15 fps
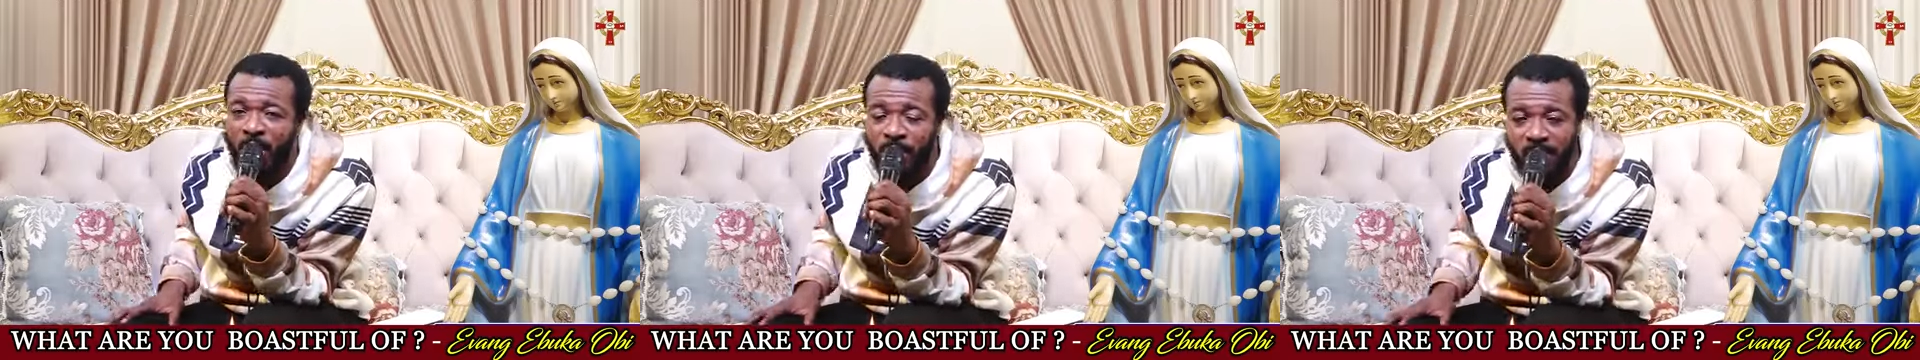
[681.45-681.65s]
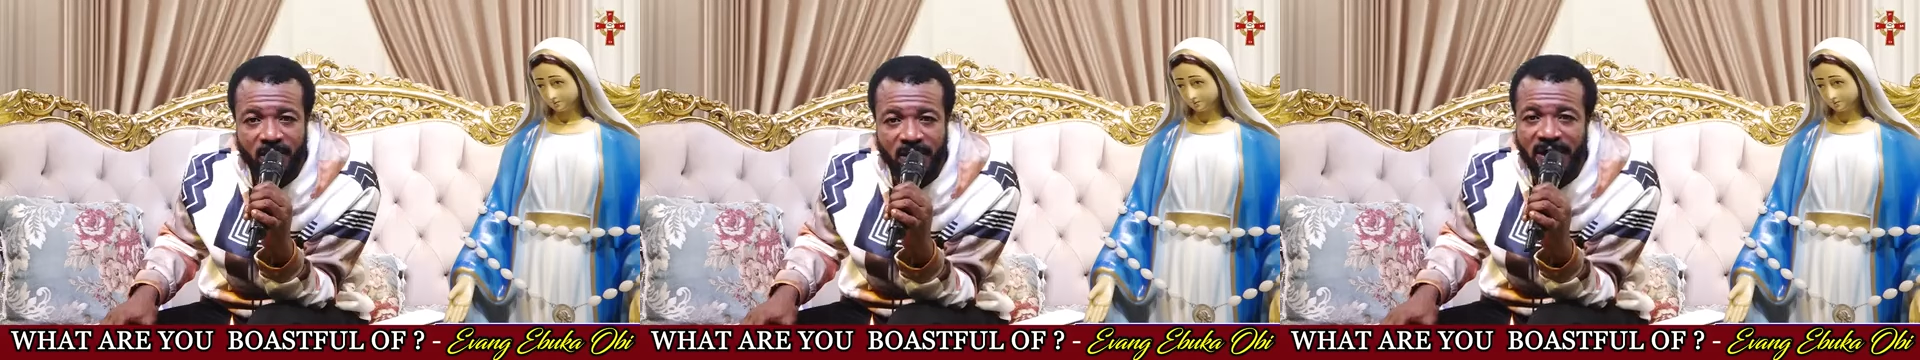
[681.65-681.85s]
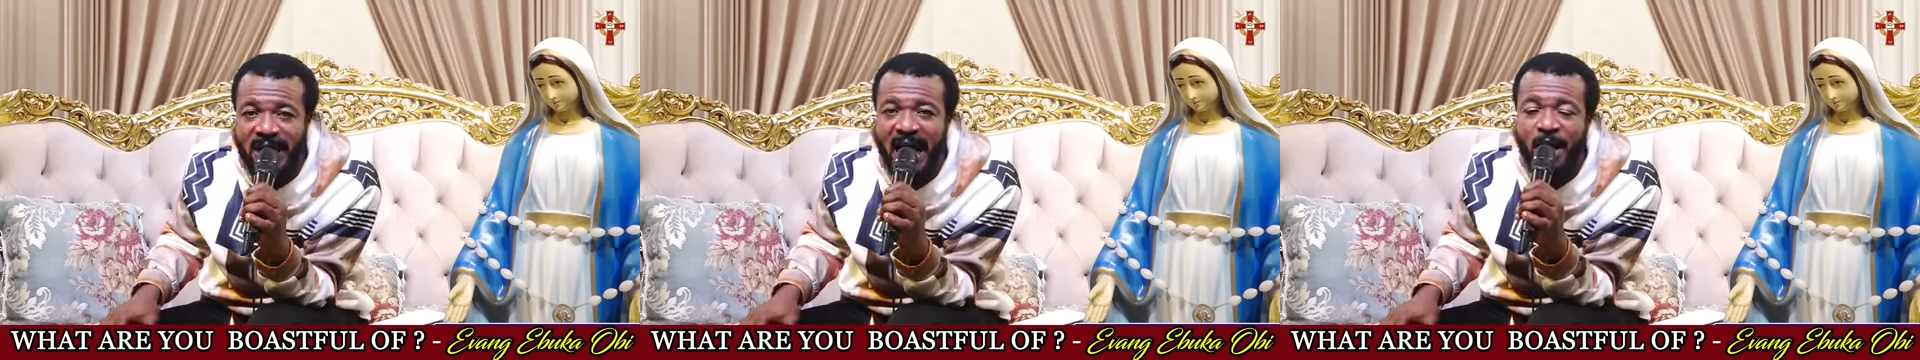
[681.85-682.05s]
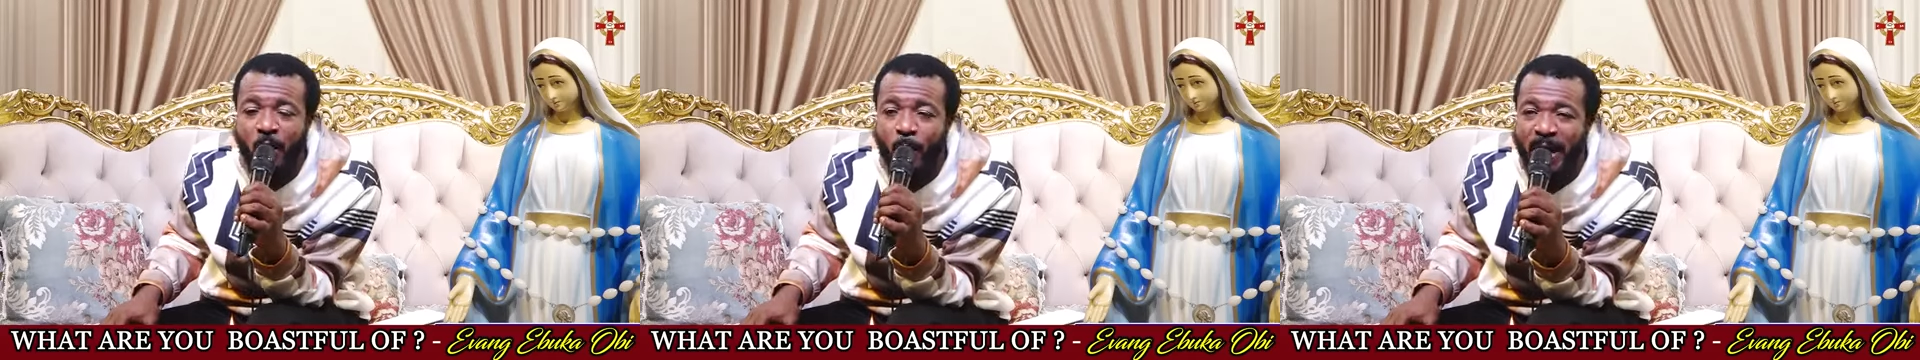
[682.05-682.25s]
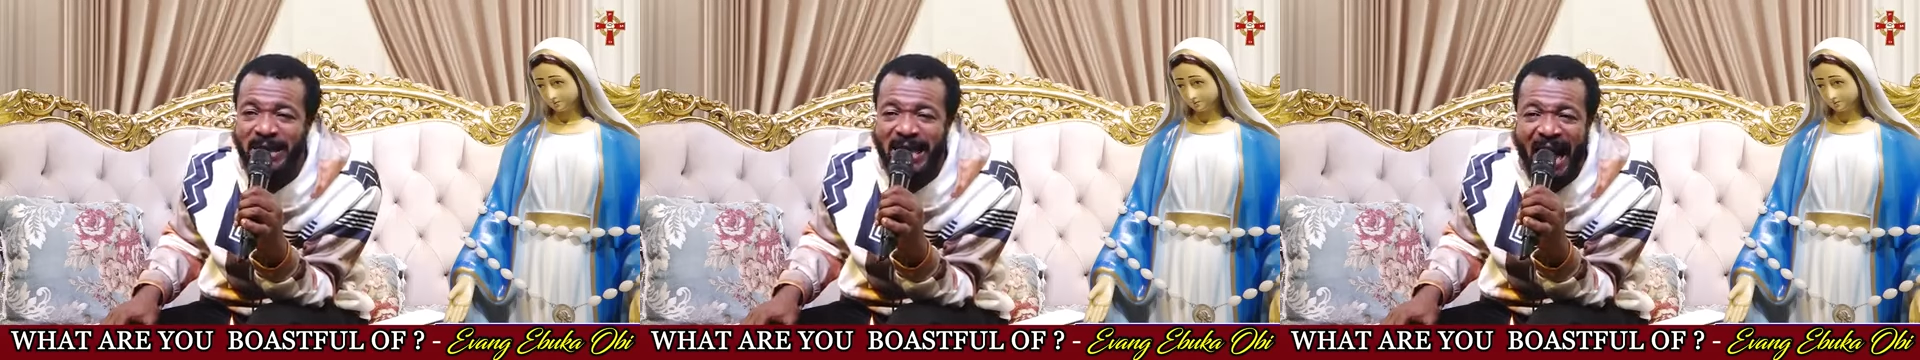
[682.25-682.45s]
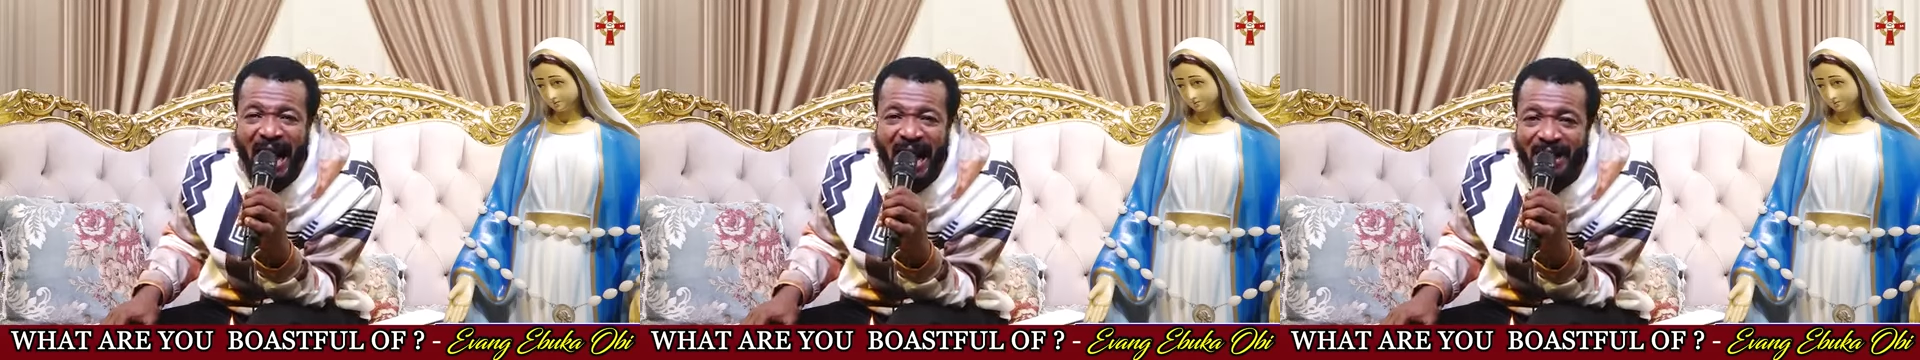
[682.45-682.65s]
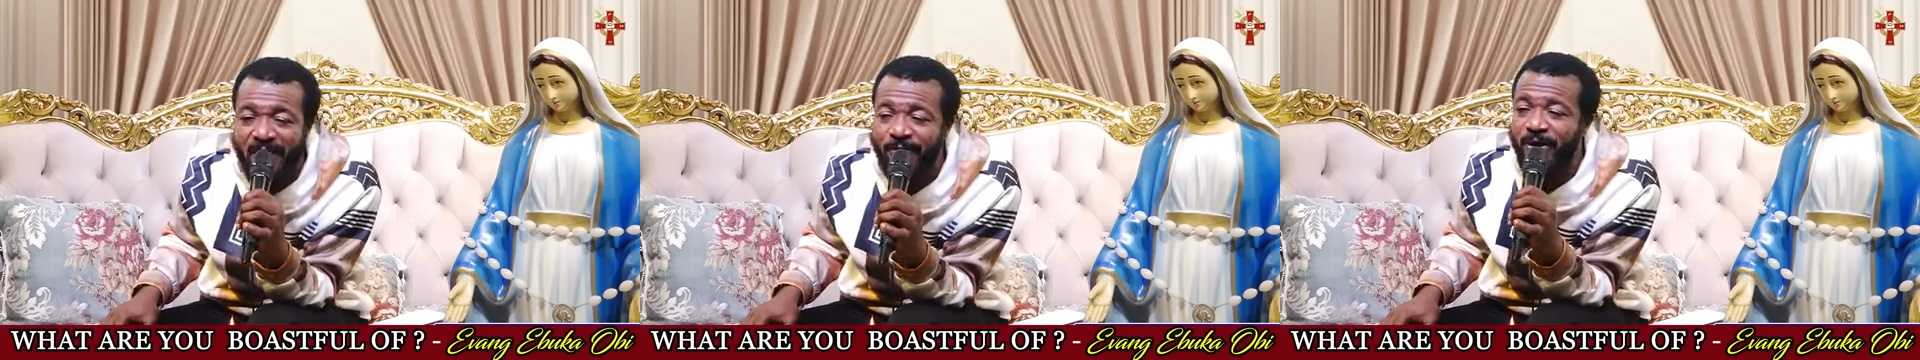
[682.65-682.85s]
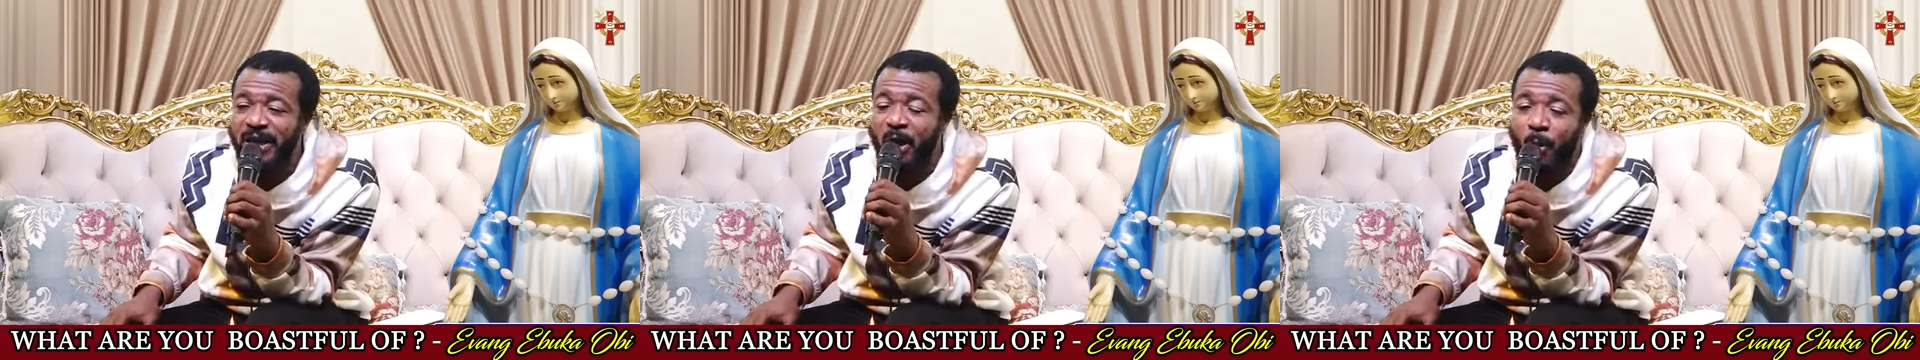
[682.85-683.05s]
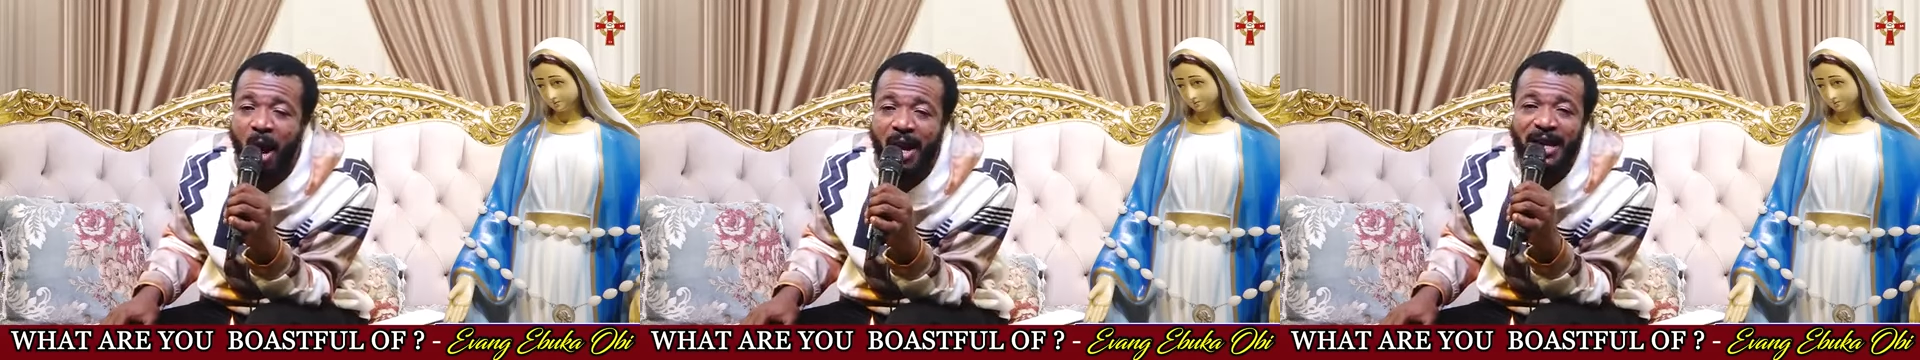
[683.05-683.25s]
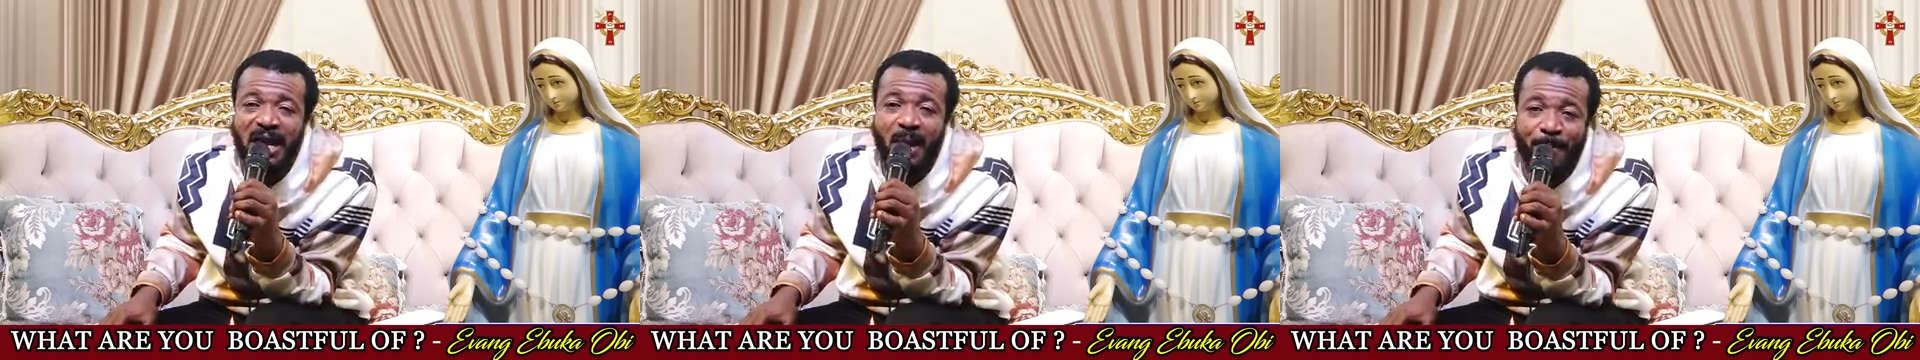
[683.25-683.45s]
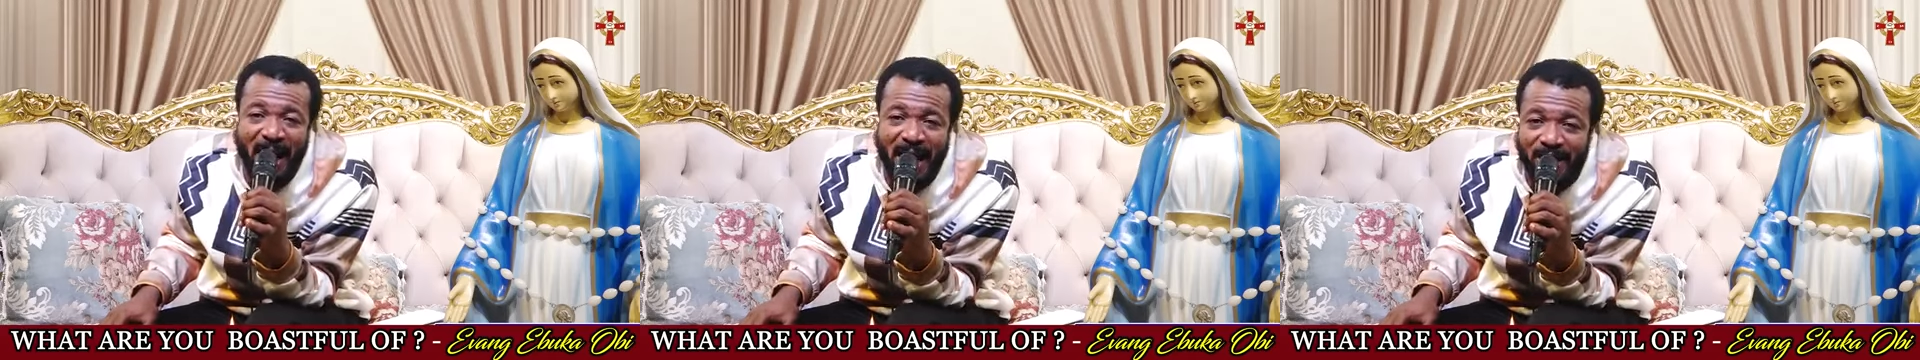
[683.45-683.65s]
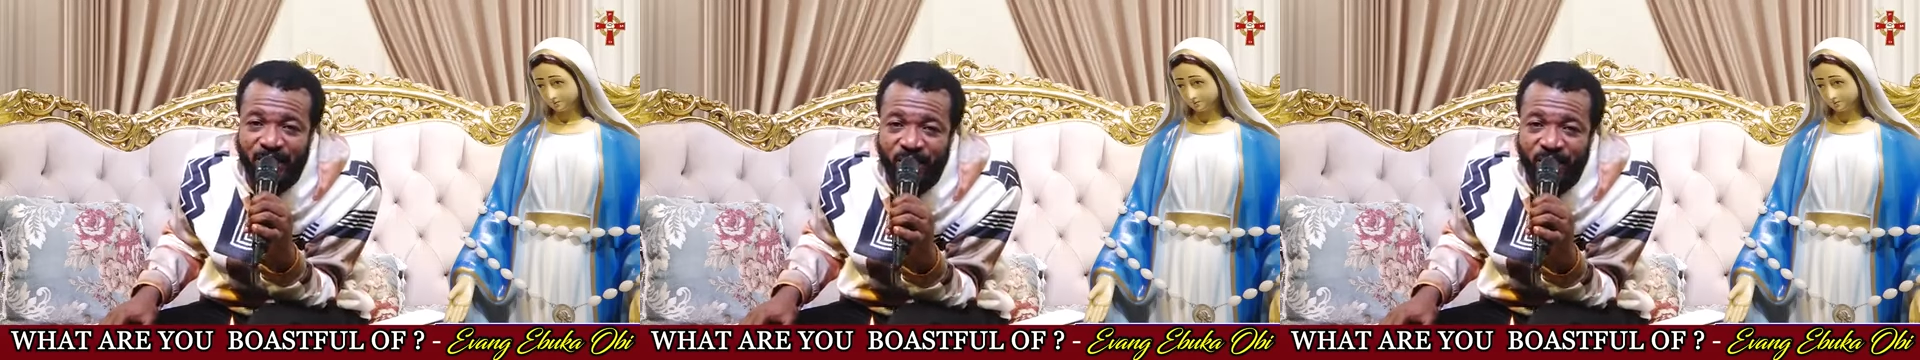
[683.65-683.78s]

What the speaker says: The day you will die, even the one in the bank,